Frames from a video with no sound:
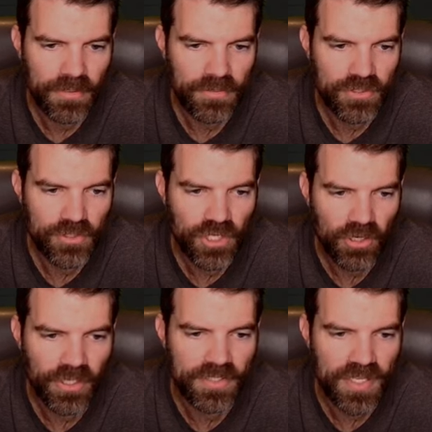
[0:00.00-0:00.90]
to
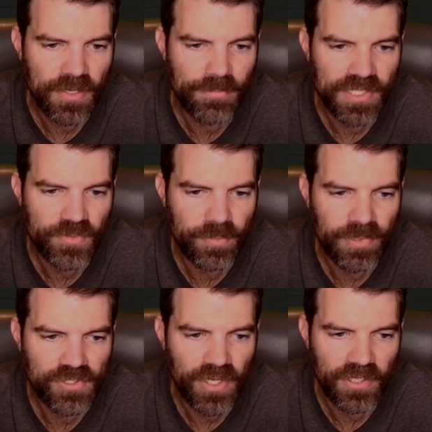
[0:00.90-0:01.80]
targets hit by
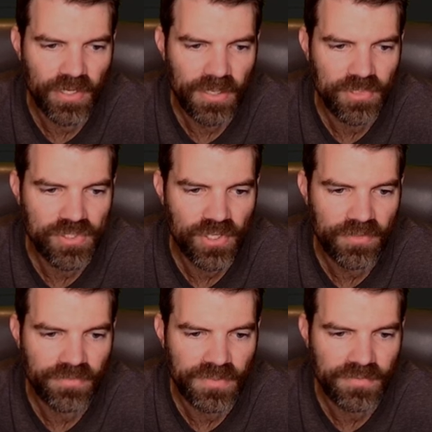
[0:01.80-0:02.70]
sweeping strike or ember strike
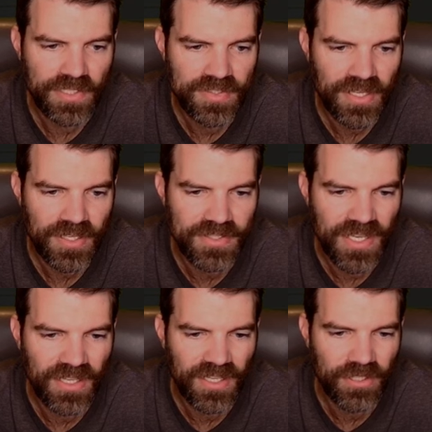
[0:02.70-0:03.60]
for 15 seconds,
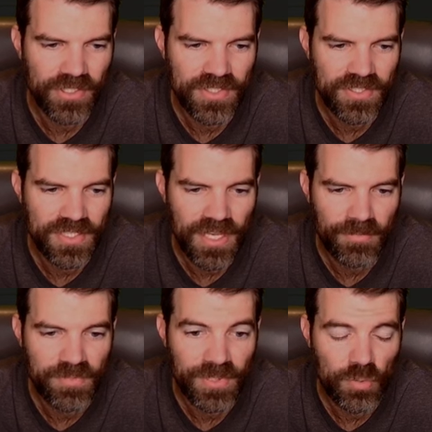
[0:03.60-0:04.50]
and it increases the
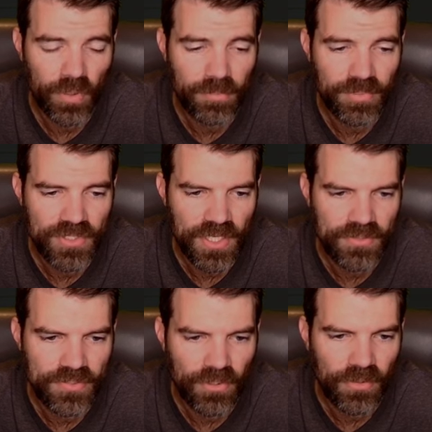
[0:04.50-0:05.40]
damage by 20%.
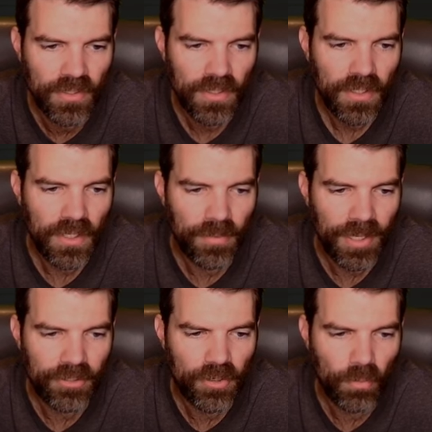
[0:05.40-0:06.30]
So um,
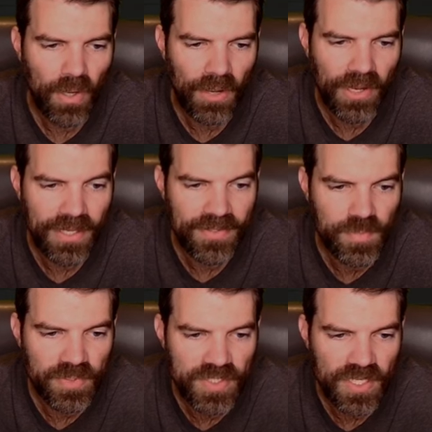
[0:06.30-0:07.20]
I don't know how high these
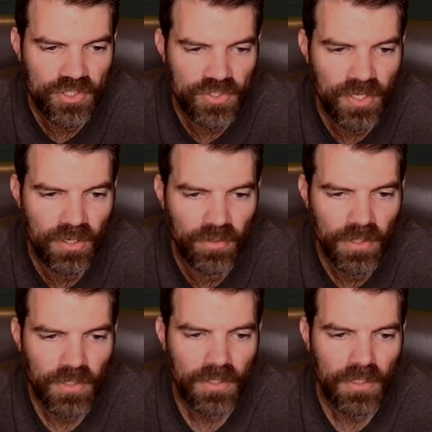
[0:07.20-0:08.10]
percentages go,
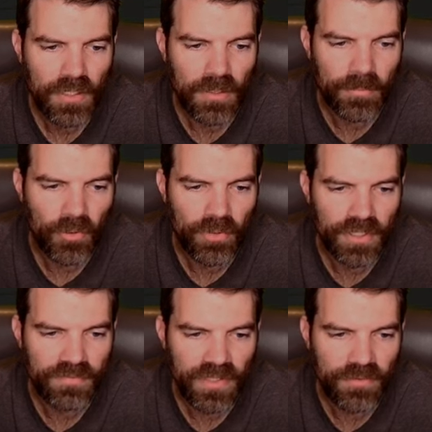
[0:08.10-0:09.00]
um, or
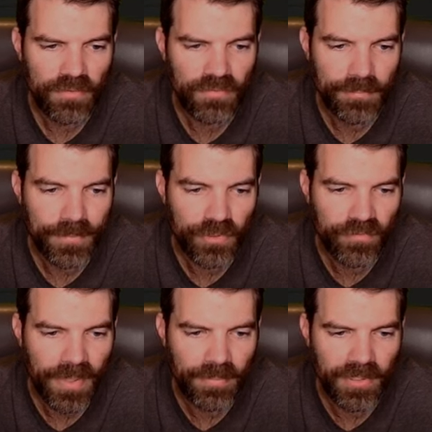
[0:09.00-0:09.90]
if either of them move.
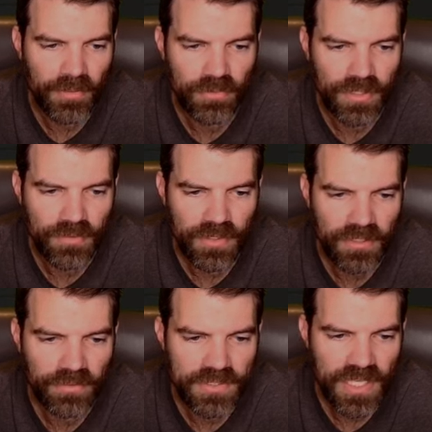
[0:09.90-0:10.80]
Maybe only the
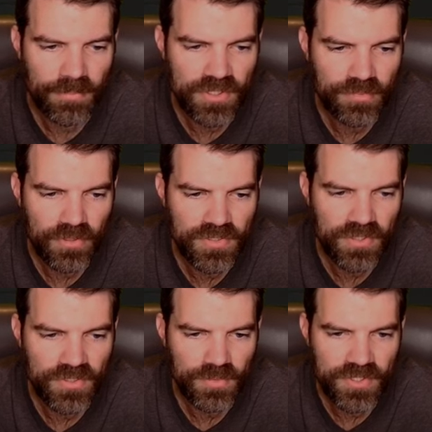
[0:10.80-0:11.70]
increased damage moves, and
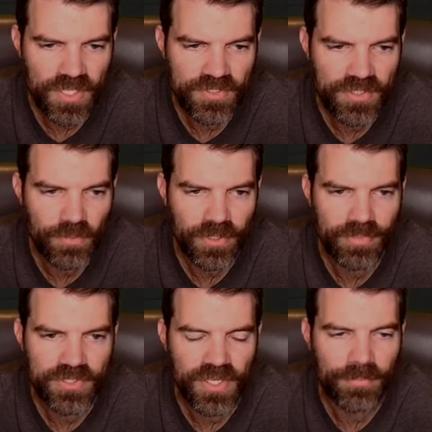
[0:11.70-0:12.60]
this one stays at
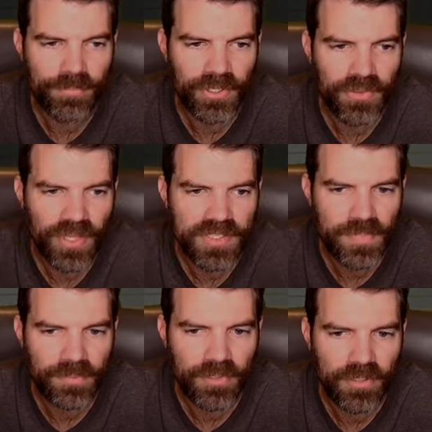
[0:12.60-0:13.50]
20%. But that's
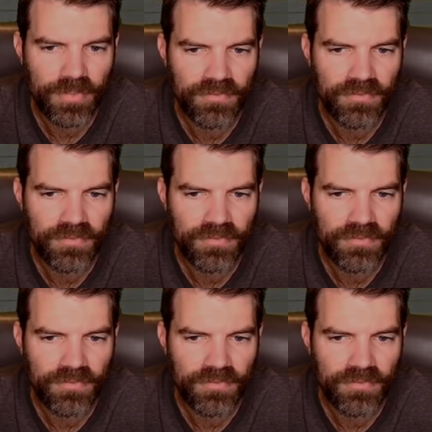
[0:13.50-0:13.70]
probably going to be